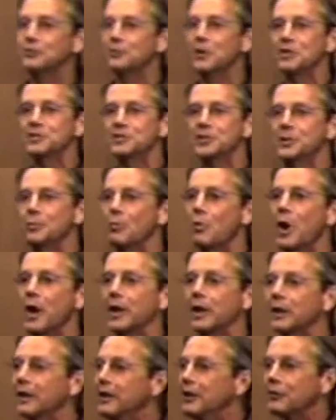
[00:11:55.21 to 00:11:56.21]
dressed in
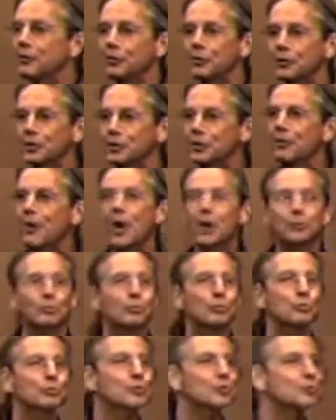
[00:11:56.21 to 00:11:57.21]
white. They're going to go out and
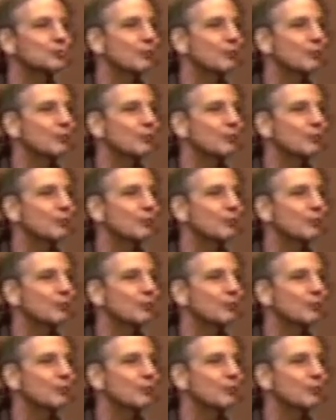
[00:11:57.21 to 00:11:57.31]
rule and